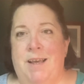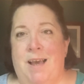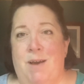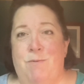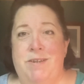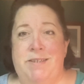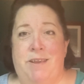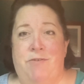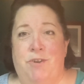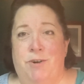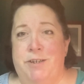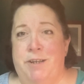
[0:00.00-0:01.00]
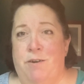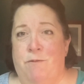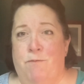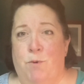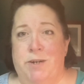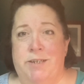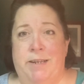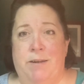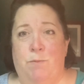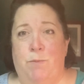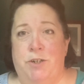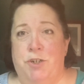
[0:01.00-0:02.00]
I want to say 13 or 14
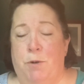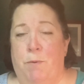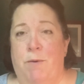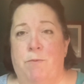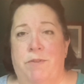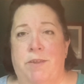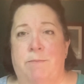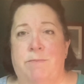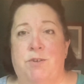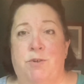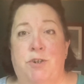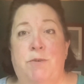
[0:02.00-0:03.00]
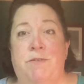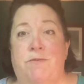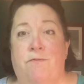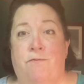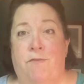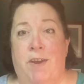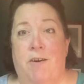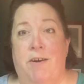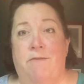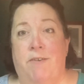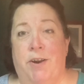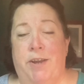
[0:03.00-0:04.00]
when she went with him. So she was very,
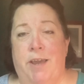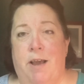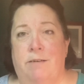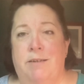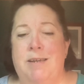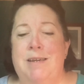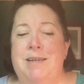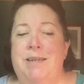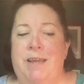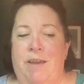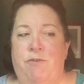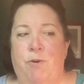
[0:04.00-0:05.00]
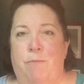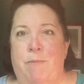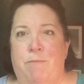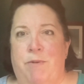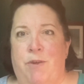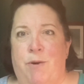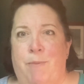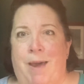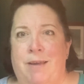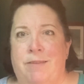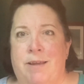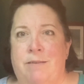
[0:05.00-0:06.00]
very young. You have to remember, though,
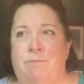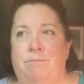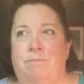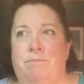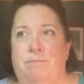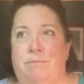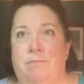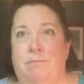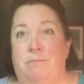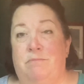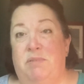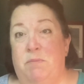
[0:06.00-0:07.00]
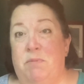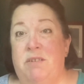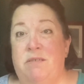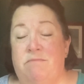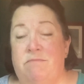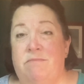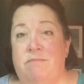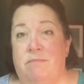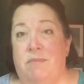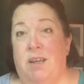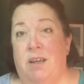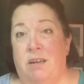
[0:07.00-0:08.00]
back then, people
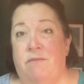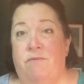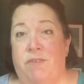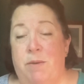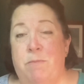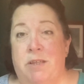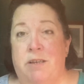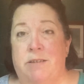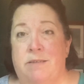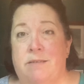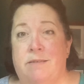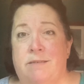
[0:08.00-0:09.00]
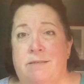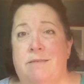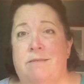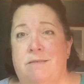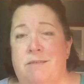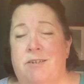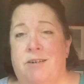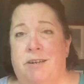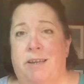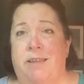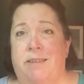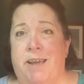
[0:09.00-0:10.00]
had families
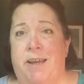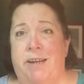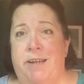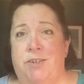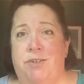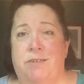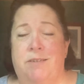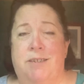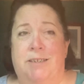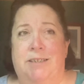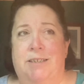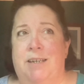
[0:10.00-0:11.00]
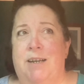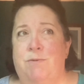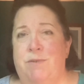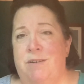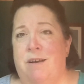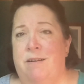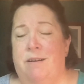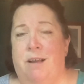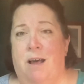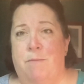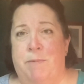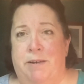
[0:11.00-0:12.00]
starting at that age. That was not
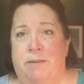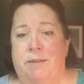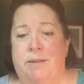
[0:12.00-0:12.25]
uncommon.